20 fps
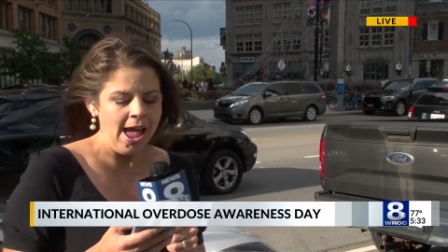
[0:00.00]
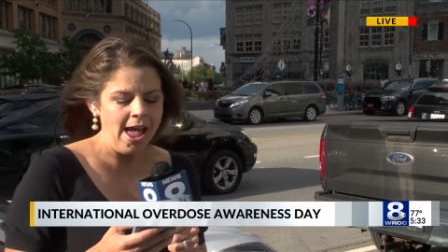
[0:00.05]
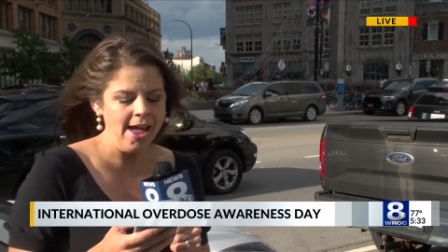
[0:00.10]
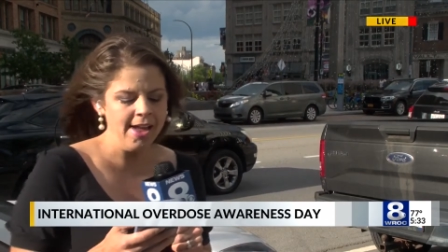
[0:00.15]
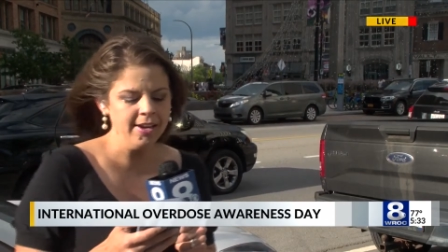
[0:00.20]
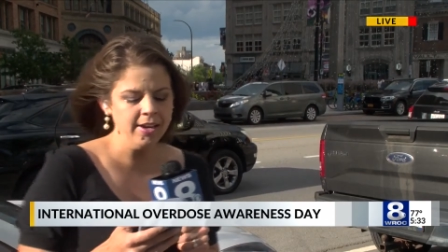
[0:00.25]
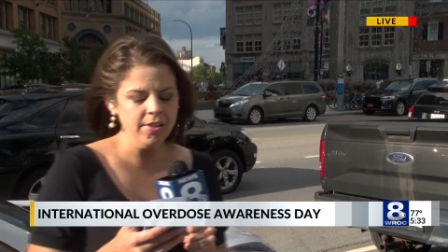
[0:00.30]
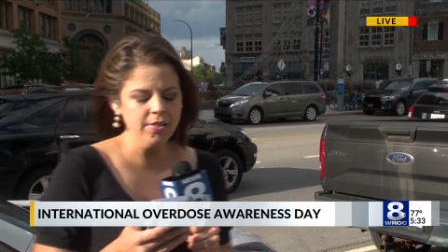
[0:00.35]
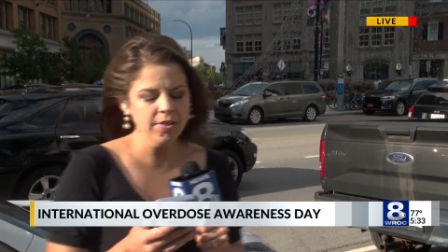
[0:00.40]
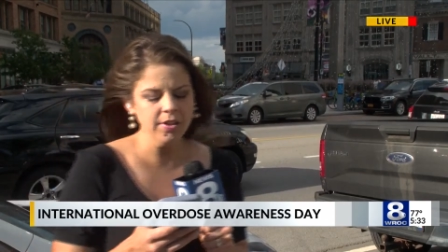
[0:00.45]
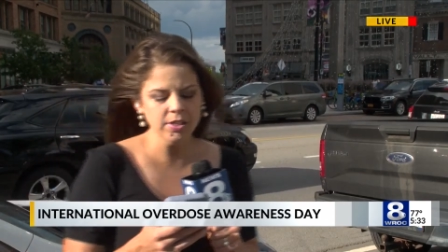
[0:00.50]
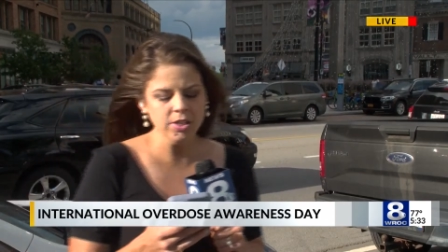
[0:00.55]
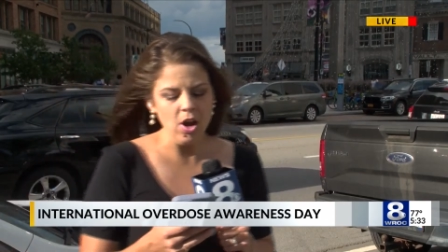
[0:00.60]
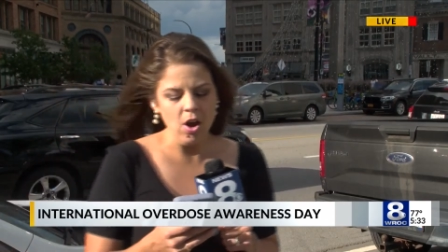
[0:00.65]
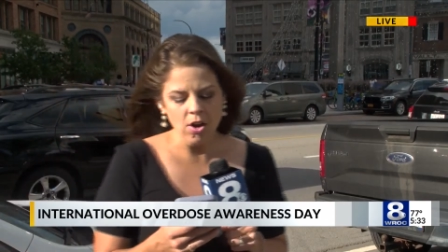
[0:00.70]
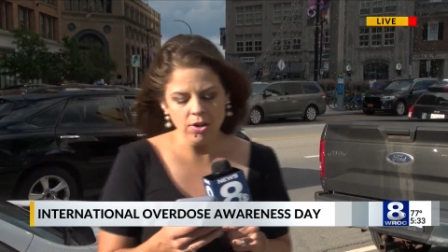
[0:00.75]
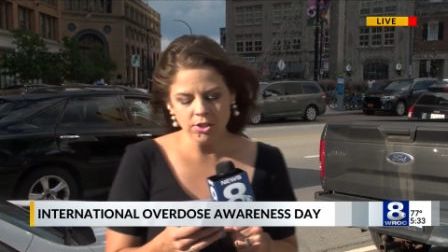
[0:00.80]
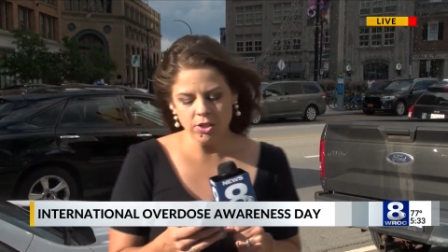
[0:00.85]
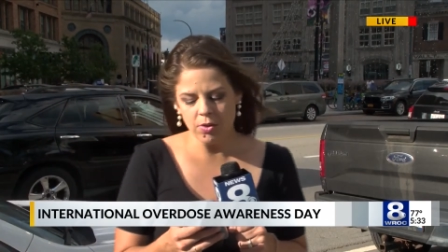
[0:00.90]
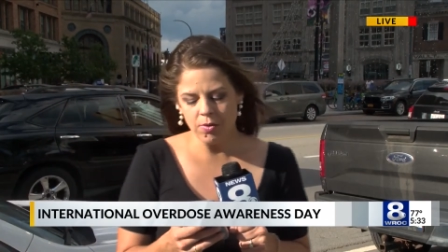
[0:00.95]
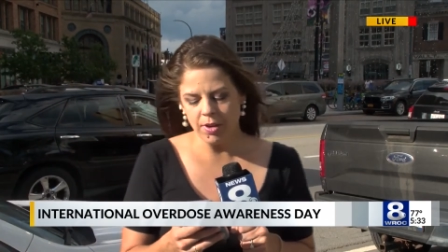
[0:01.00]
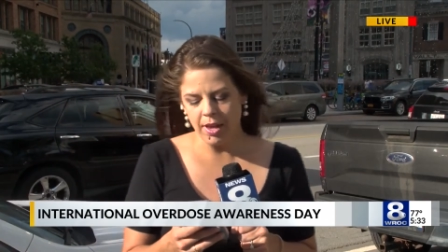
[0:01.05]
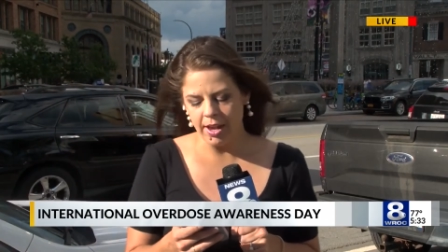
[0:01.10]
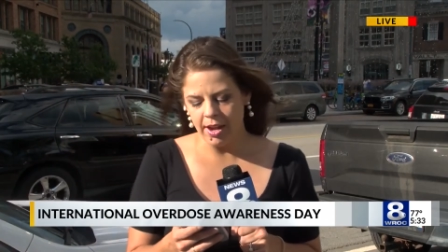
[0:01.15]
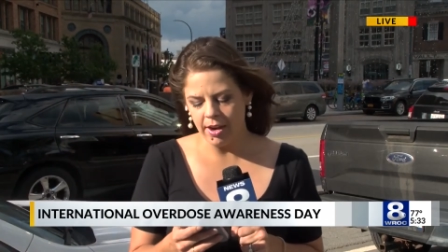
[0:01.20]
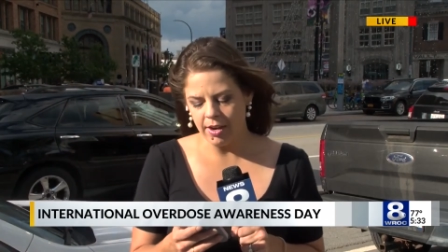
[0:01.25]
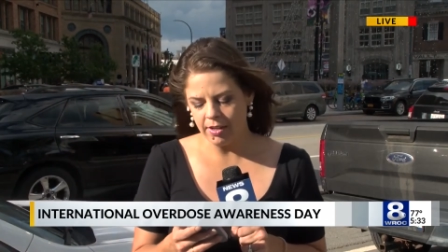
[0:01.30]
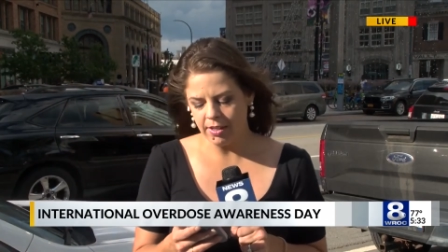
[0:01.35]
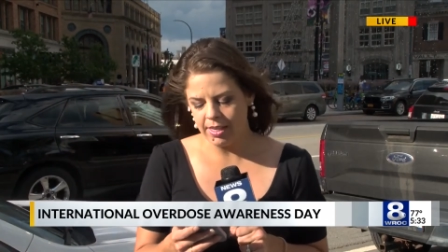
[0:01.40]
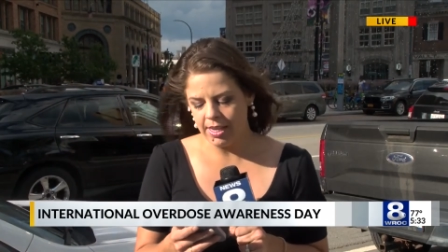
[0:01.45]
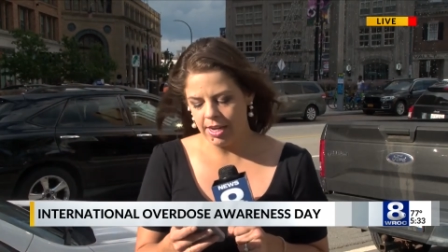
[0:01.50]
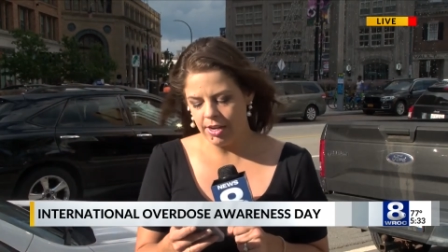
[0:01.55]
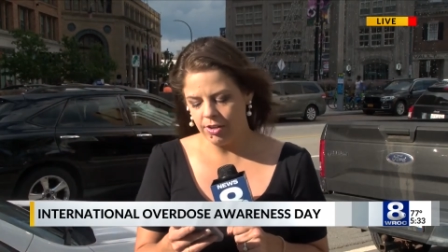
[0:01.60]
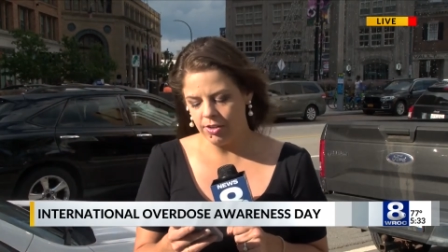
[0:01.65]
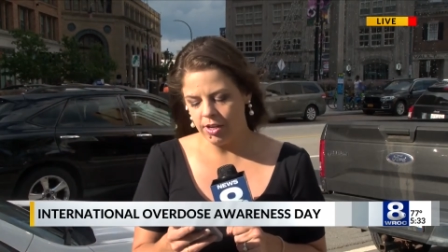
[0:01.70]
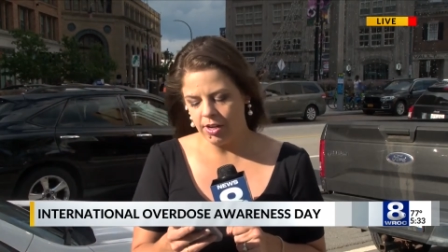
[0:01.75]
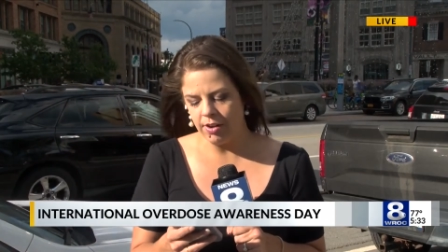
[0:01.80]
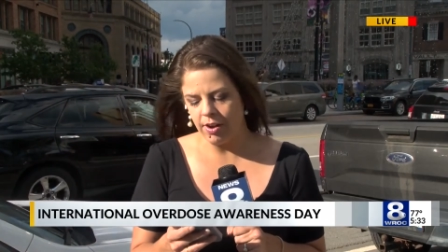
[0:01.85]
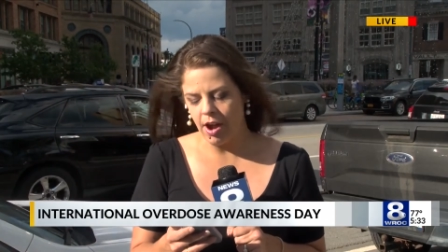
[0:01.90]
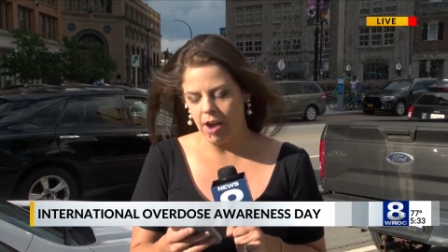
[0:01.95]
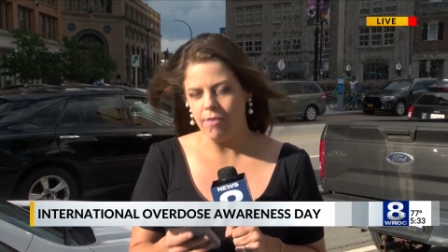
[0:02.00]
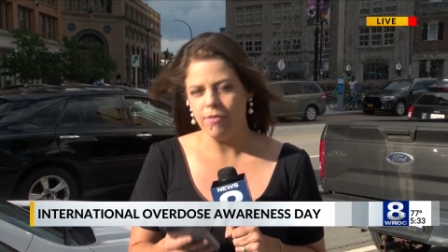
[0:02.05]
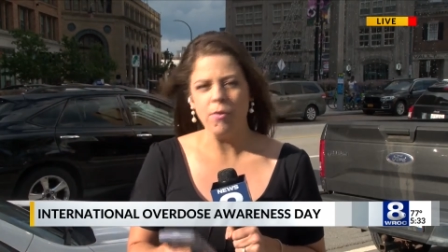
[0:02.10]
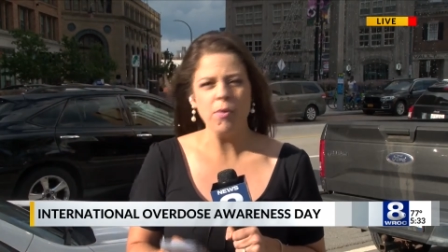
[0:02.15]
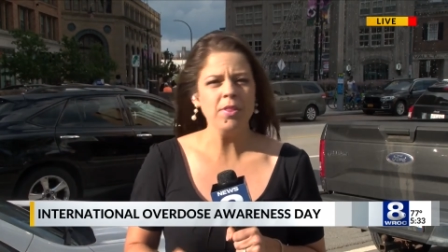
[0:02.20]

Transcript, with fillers: and that's also ge geared uh,